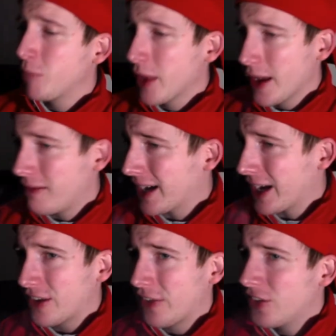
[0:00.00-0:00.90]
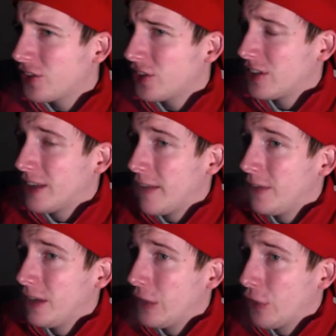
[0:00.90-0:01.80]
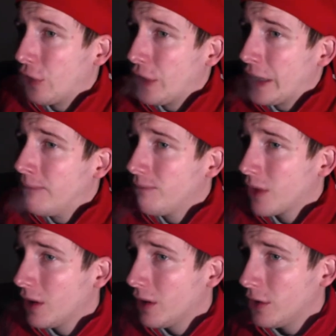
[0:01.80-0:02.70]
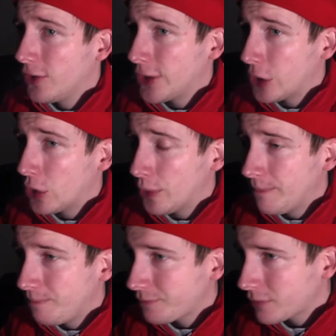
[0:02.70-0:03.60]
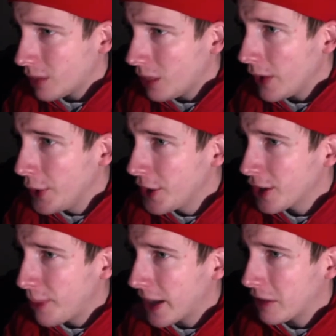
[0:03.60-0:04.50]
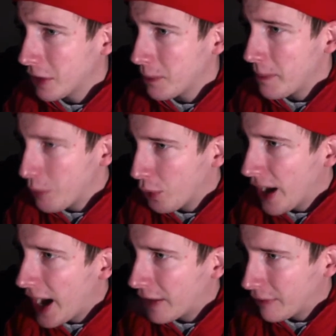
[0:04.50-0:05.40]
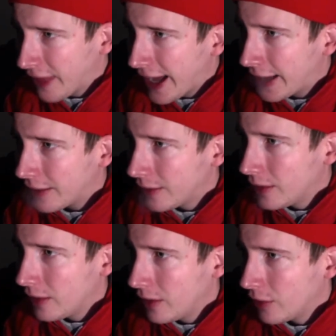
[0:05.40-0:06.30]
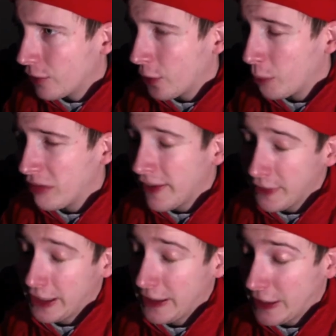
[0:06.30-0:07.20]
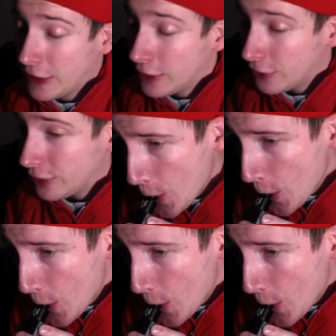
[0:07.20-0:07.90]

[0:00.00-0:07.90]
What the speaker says: And like I said, this is a 70-30, so you'd expect a little bit more out of that for the blend that it is.